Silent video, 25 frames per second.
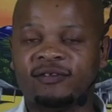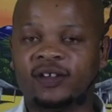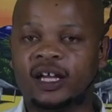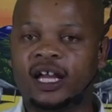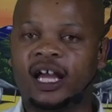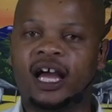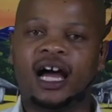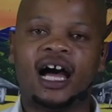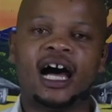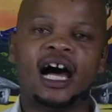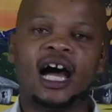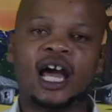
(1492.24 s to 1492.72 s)

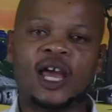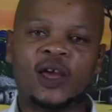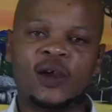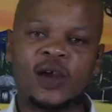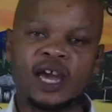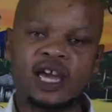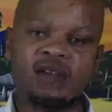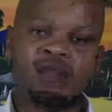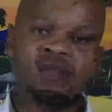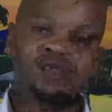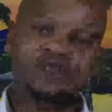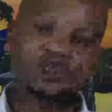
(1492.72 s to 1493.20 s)
paragraphing.
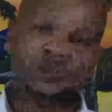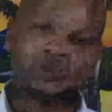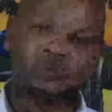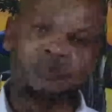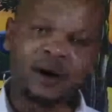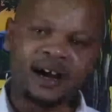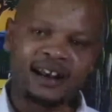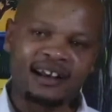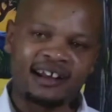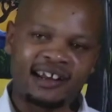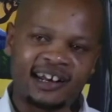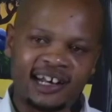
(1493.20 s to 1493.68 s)
Are you
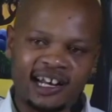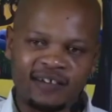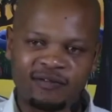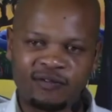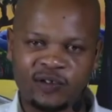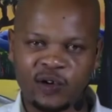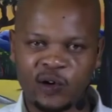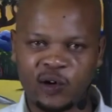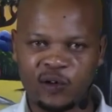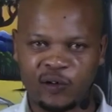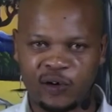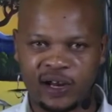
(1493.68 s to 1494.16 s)
able to
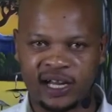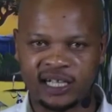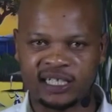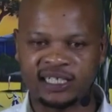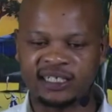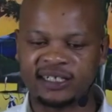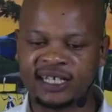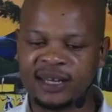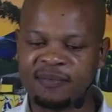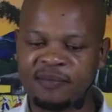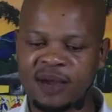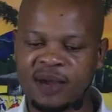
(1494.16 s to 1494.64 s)
paragraph
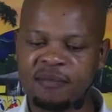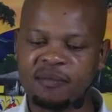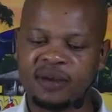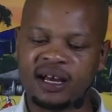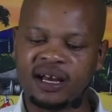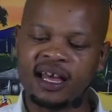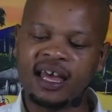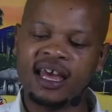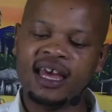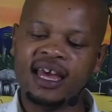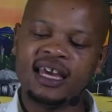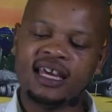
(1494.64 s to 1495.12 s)
correctly?
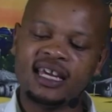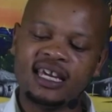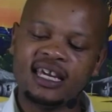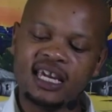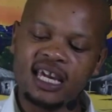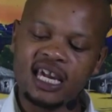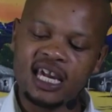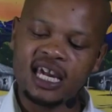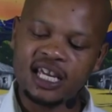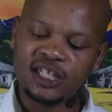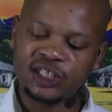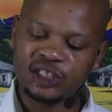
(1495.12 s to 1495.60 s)
Remember,
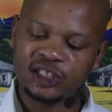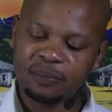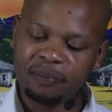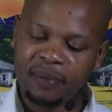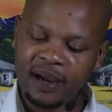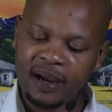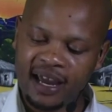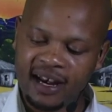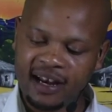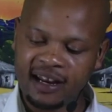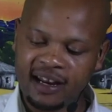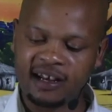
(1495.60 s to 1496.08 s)

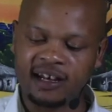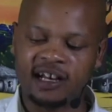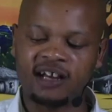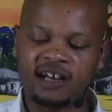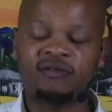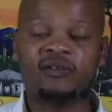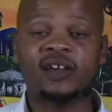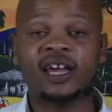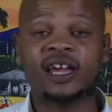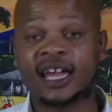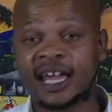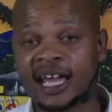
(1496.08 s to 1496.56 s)
each
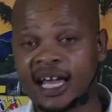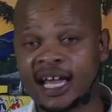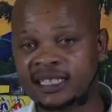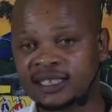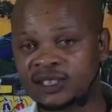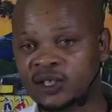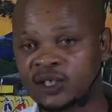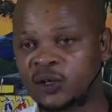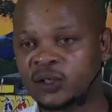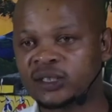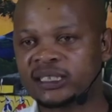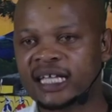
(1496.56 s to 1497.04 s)
paragraph
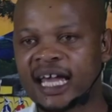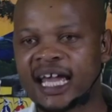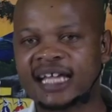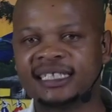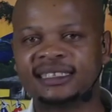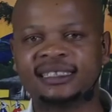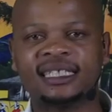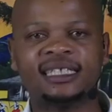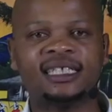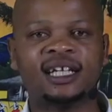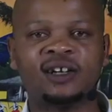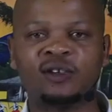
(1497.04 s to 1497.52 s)
has
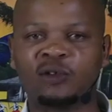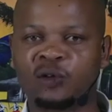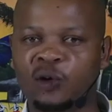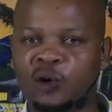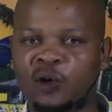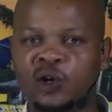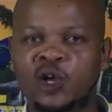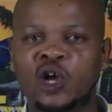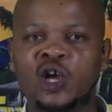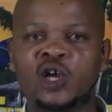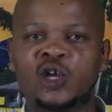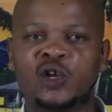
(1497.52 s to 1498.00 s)
got a
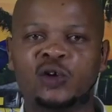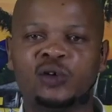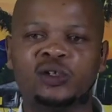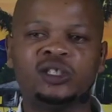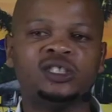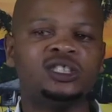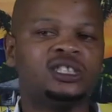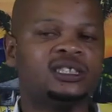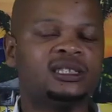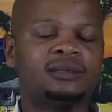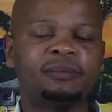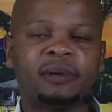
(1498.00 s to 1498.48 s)
certain role.
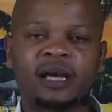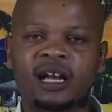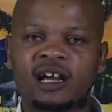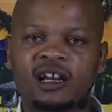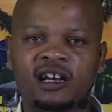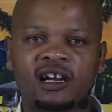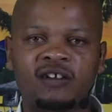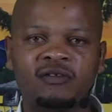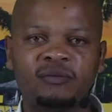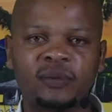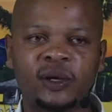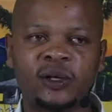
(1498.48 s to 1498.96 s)
You don't
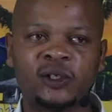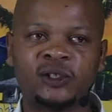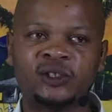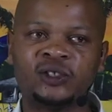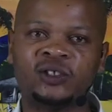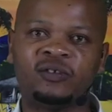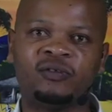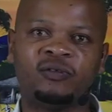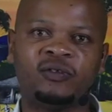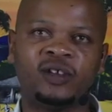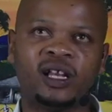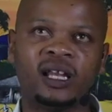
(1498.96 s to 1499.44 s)
just
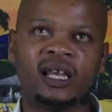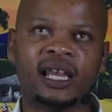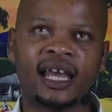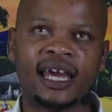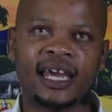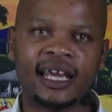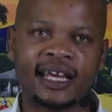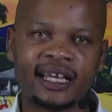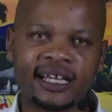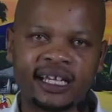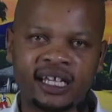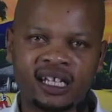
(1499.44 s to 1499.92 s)
paragraph because you
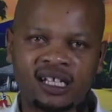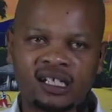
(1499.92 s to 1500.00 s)
feel